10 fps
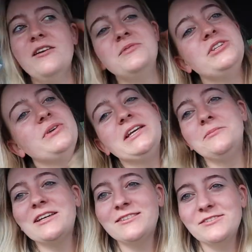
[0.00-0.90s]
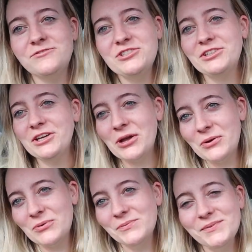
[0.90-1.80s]
I've been doing a mix of chilling
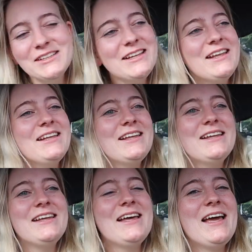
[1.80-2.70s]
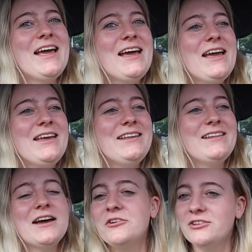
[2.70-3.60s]
home in
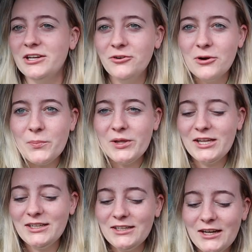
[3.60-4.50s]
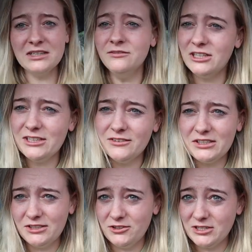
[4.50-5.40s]
the house that I grew up in and running
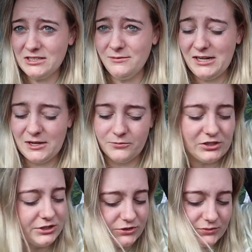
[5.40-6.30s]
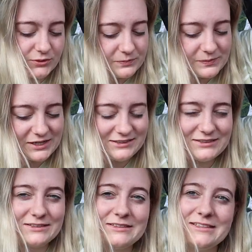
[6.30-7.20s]
around like crazy maniac per usual, but
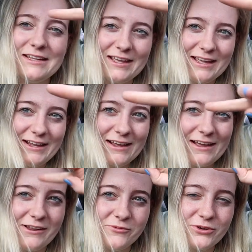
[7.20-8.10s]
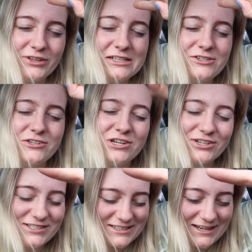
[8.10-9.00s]
today I am going into New
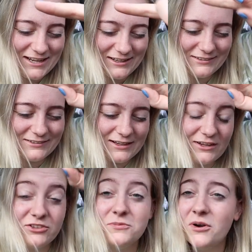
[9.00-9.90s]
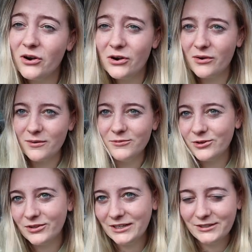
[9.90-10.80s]
York City. And tomorrow I'm
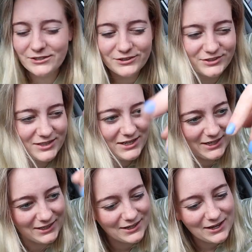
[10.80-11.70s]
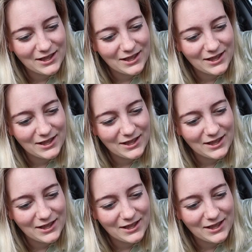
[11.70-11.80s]
going in New York City.